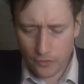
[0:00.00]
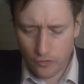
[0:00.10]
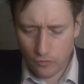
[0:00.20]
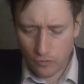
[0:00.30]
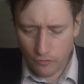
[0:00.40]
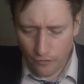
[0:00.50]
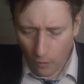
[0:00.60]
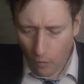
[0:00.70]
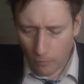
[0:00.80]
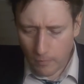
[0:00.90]
to
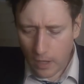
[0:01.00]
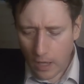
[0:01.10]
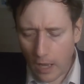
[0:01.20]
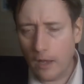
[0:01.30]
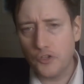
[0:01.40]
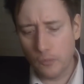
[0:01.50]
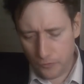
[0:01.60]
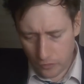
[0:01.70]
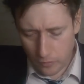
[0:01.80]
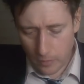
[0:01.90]
conform to
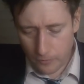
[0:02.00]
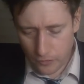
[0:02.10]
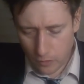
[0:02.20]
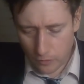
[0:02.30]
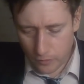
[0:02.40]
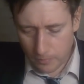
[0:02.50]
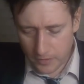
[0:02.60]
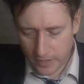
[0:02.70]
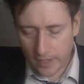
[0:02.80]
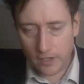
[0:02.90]
a
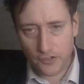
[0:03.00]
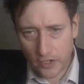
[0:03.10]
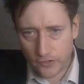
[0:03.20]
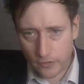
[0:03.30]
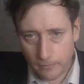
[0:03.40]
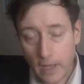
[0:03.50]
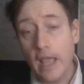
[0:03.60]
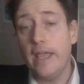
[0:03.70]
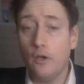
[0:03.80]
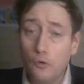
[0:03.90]
particular system.
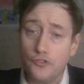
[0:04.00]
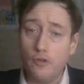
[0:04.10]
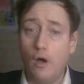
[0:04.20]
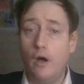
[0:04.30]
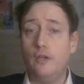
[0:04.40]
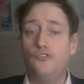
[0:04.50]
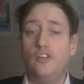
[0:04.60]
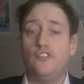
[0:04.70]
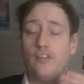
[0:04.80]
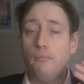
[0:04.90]
He also argues that
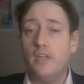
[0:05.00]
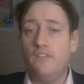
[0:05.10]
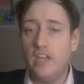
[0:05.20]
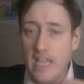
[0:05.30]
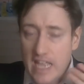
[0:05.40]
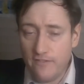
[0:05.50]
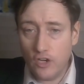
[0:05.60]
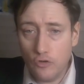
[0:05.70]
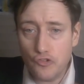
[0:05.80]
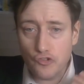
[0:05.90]
it's something of an
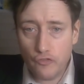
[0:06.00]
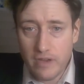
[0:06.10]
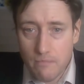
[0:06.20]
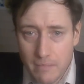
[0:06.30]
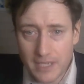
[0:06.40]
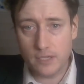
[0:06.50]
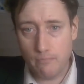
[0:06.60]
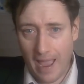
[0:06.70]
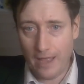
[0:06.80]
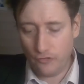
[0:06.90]
evolutionary
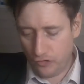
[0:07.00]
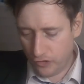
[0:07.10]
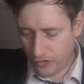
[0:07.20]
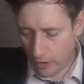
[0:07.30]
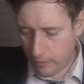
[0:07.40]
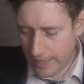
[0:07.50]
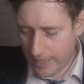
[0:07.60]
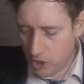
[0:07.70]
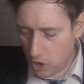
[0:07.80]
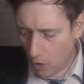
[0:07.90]
mismatch. So
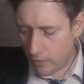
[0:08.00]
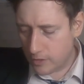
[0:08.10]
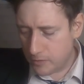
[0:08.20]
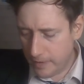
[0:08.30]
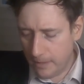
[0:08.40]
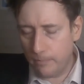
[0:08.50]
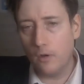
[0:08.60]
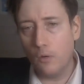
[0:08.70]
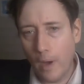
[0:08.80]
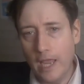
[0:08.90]
it locks people
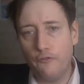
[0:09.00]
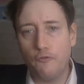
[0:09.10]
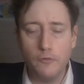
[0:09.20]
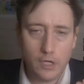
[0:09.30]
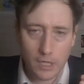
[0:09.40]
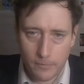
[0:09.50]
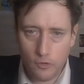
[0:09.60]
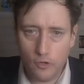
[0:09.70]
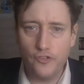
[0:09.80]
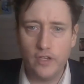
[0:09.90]
away from the
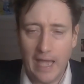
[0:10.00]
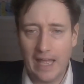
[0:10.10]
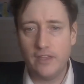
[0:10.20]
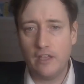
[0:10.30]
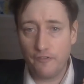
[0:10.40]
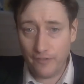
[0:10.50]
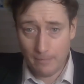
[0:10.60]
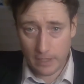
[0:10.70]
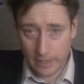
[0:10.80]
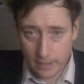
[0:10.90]
community and their
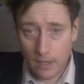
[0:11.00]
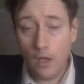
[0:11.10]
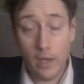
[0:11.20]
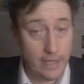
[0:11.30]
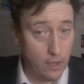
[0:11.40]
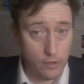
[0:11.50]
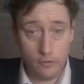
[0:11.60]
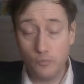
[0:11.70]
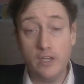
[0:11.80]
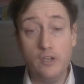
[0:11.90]
family. He
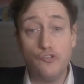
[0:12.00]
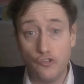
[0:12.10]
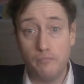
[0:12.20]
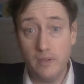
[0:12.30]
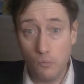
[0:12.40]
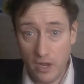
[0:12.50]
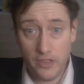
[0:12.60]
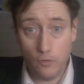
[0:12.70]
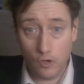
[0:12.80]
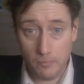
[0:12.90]
argues when you should be with
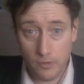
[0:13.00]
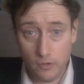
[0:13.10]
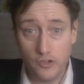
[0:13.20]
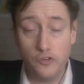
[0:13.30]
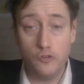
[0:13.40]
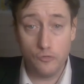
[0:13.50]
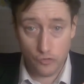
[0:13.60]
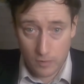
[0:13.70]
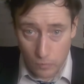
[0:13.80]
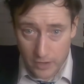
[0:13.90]
your community and you
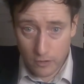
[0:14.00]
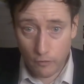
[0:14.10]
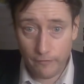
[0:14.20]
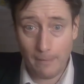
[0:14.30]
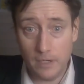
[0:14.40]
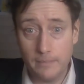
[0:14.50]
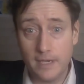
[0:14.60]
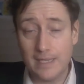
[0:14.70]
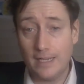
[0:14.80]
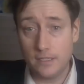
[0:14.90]
should be with your family,
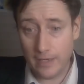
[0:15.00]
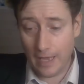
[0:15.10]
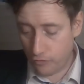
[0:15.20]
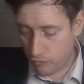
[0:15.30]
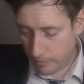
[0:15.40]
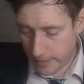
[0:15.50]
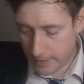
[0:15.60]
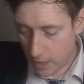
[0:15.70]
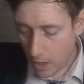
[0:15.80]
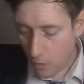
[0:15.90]
because that's the natural
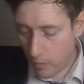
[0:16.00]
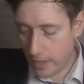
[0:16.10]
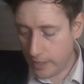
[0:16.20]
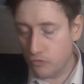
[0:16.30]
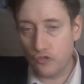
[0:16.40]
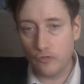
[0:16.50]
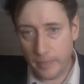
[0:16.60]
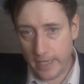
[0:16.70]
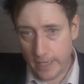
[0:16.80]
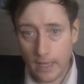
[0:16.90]
place where you should
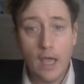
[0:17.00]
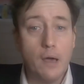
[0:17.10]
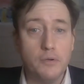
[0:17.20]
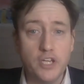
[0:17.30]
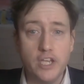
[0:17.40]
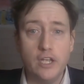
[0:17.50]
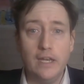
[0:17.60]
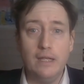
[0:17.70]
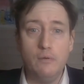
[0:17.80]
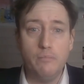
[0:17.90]
be.
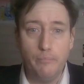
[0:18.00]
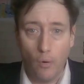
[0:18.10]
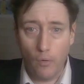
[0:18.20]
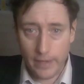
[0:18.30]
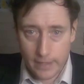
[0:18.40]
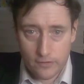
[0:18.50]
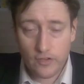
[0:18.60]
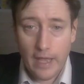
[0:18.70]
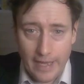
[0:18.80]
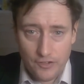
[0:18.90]
Particularly with boys,
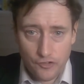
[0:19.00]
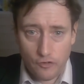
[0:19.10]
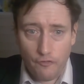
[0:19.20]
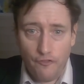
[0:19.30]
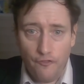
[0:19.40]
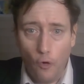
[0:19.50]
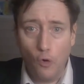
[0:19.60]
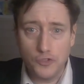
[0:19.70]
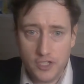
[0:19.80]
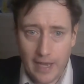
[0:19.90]
it sort of
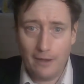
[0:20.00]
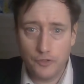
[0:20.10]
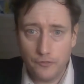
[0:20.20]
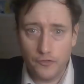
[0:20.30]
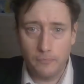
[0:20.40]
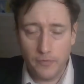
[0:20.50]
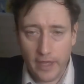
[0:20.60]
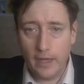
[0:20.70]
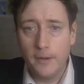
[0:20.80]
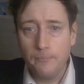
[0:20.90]
forces out of them
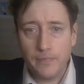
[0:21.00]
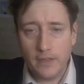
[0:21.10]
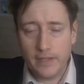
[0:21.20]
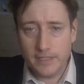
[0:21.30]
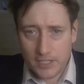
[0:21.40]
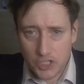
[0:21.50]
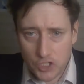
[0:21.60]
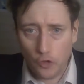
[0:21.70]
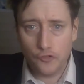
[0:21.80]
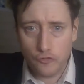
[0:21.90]
their their
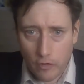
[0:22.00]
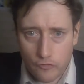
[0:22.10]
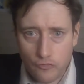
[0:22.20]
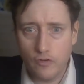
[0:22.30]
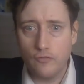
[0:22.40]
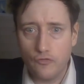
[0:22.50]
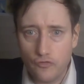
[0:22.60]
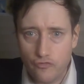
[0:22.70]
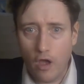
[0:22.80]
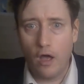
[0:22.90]
testosterone-driven
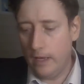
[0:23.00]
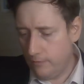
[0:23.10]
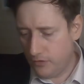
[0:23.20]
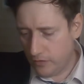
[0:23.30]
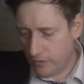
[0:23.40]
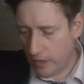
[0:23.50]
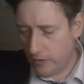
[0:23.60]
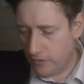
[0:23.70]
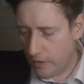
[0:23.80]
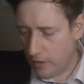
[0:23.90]
drives
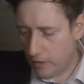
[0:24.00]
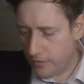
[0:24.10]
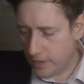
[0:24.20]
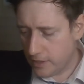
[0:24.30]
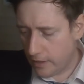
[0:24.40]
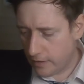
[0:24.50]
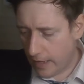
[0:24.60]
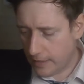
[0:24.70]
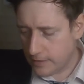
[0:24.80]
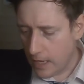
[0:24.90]
and things like
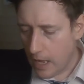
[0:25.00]
that.